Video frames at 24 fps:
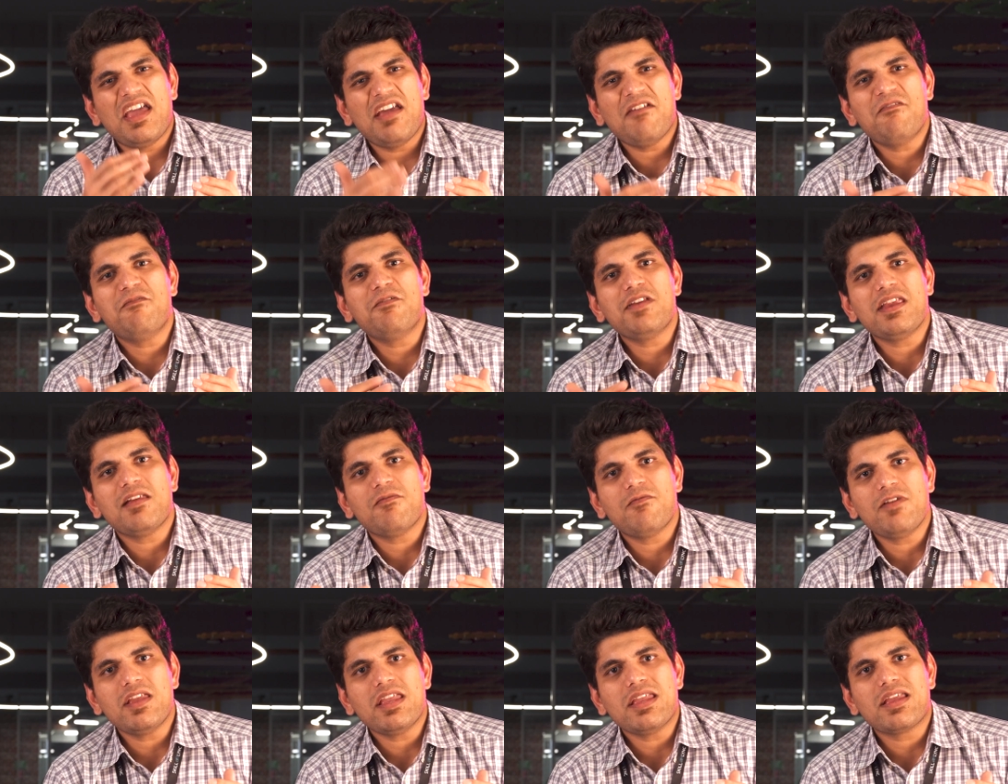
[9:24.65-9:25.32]

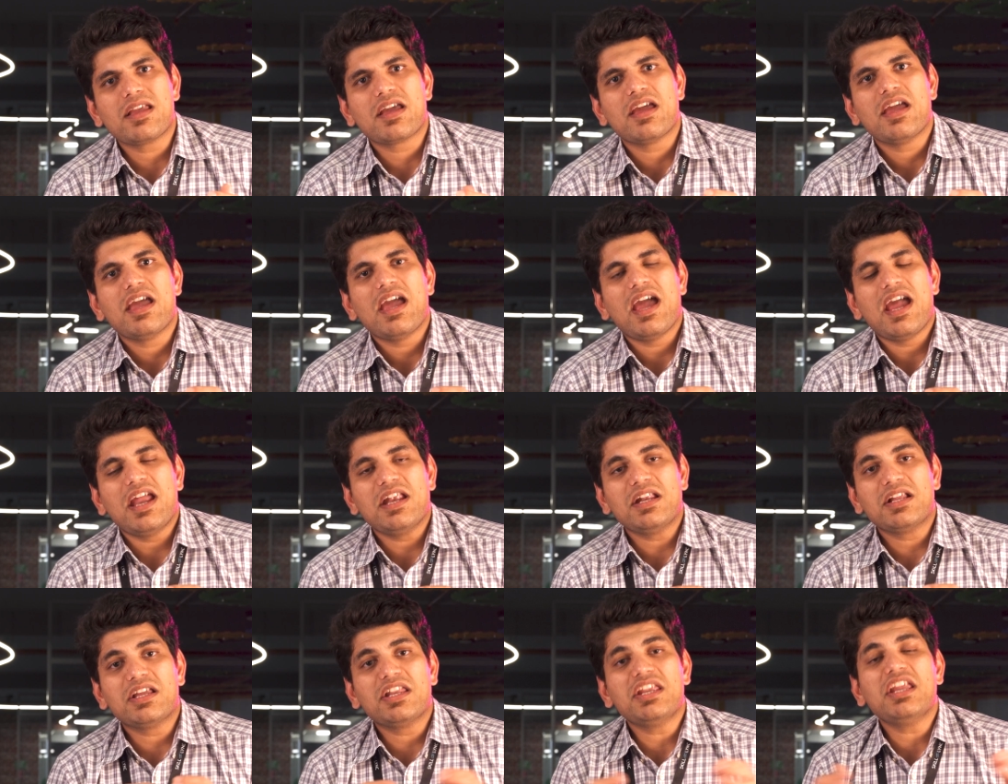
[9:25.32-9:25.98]
every week
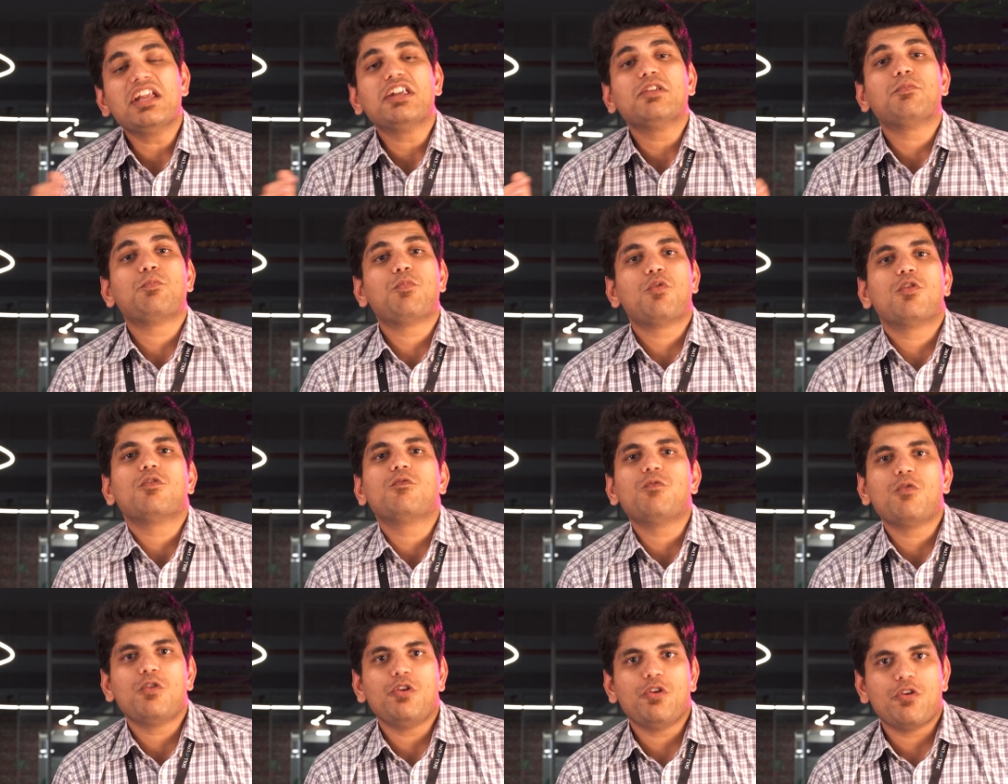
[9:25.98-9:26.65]
and create a
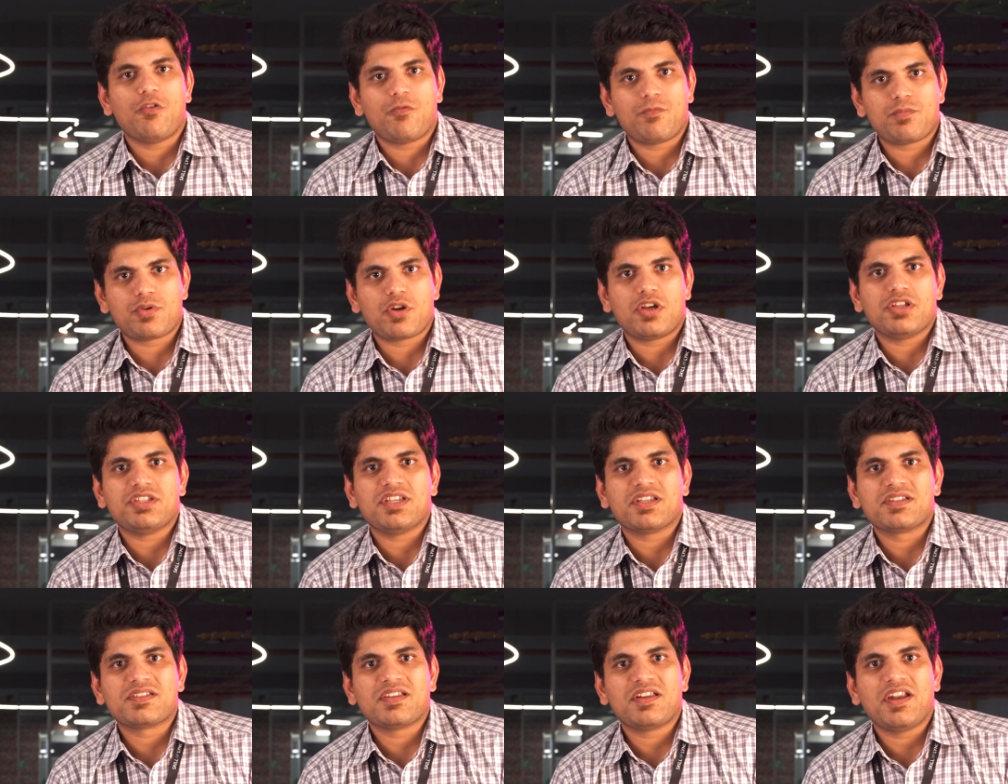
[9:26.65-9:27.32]
portfolio of
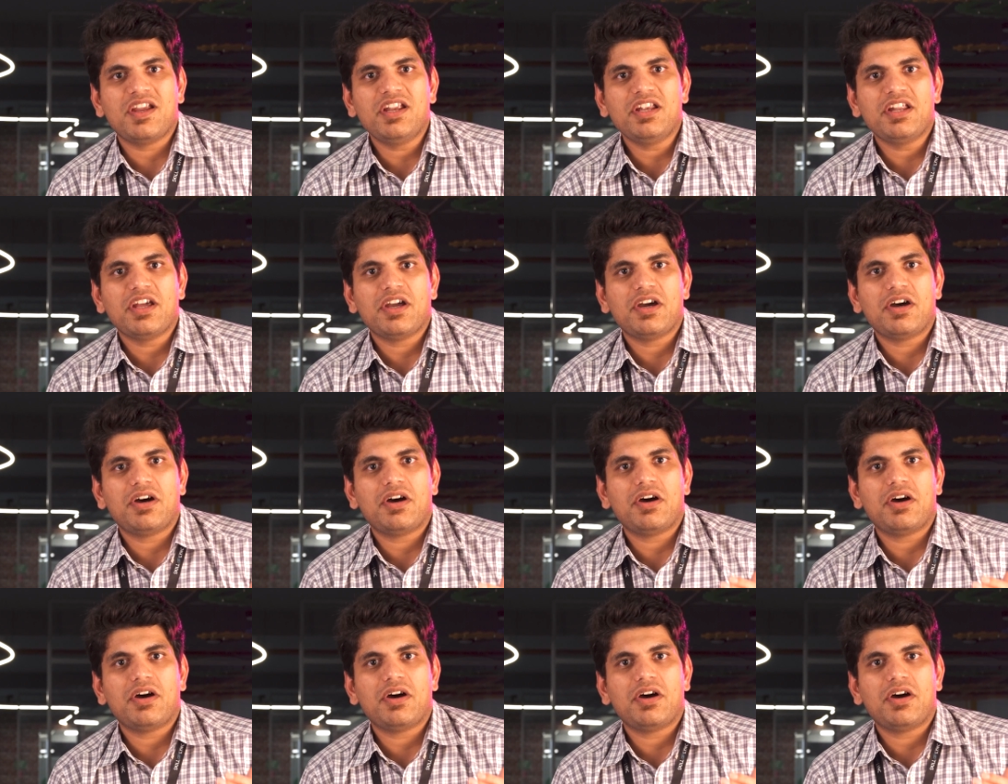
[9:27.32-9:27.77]
projects, right?